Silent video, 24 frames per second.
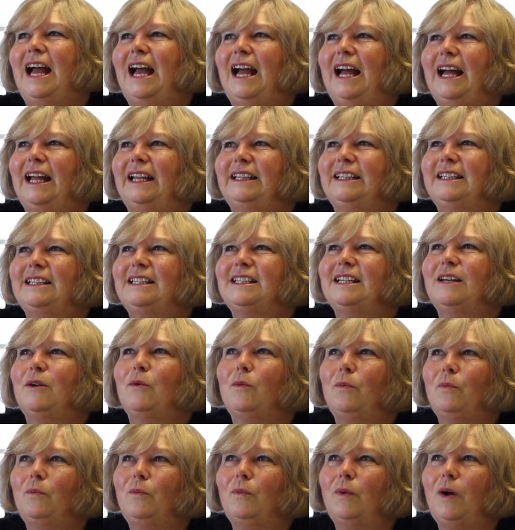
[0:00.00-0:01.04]
And
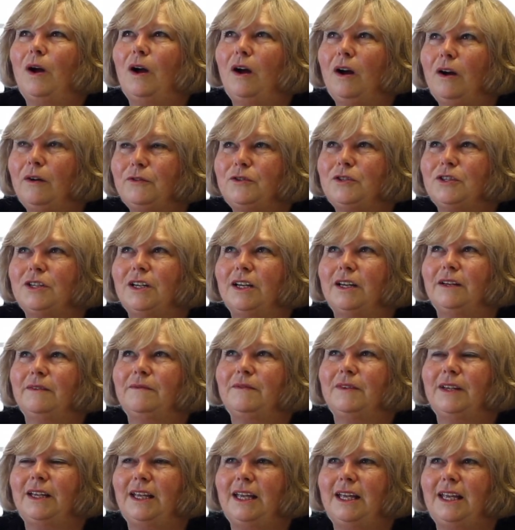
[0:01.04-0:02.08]
after
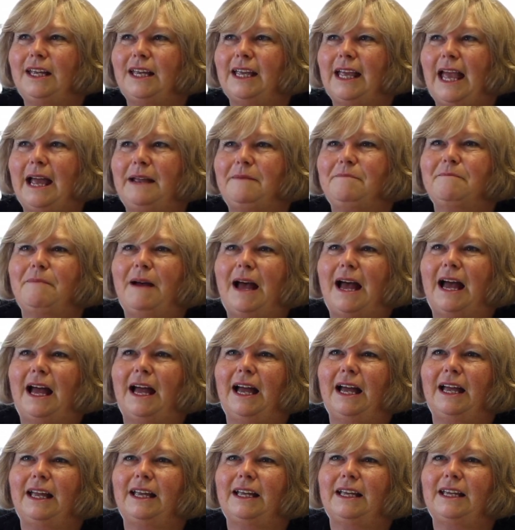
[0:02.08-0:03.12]
he came
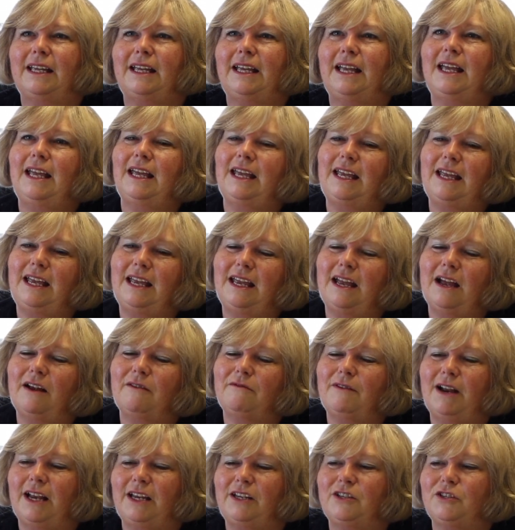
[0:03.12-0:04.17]
back, he
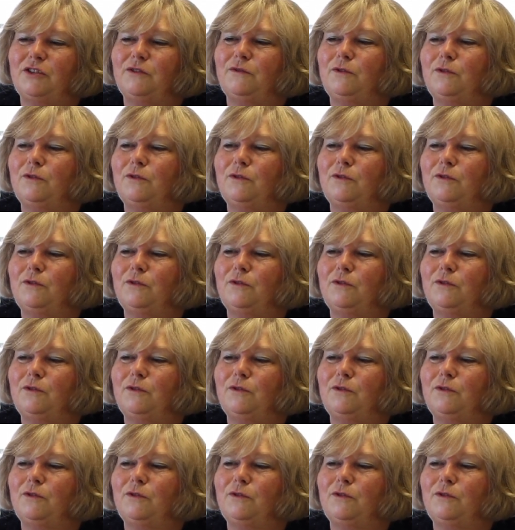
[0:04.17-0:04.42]
arranged